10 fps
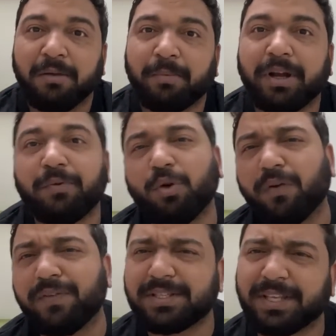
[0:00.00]
But he would
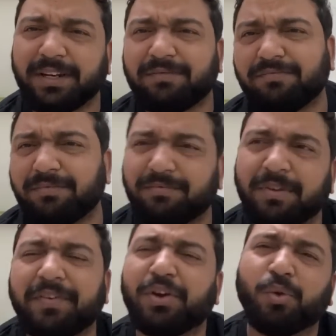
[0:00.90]
always say,
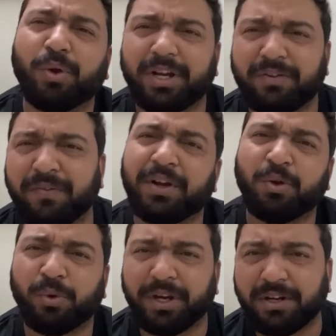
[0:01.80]
we will do it. We will
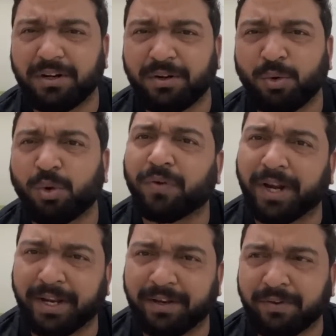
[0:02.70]
do it. Don't
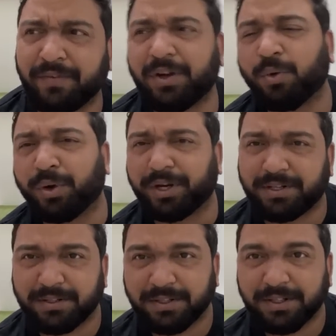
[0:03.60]
worry. We will do
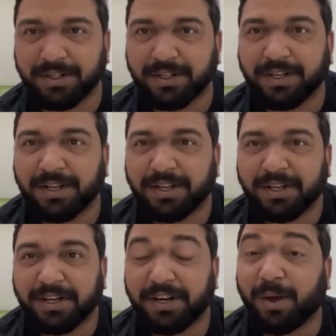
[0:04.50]
it.
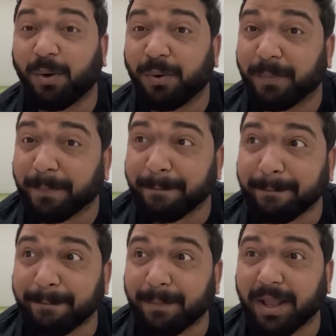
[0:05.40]
Now,
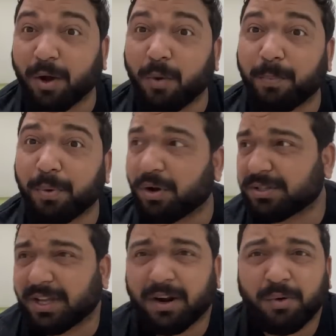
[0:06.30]

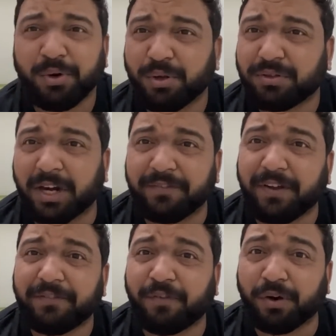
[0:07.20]
approx around you know
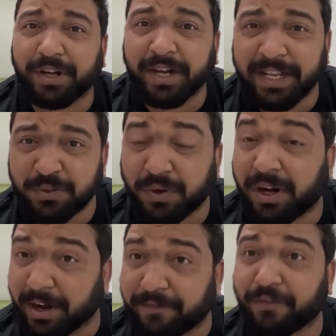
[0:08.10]
35 40 days were
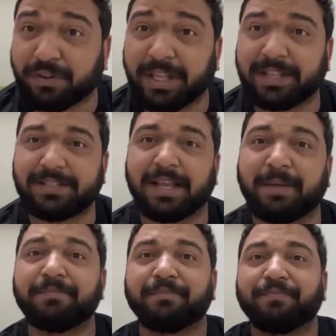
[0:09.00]
left for the
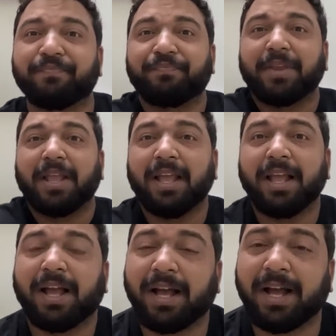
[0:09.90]
exam,
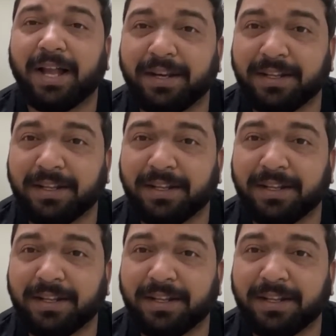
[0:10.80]
and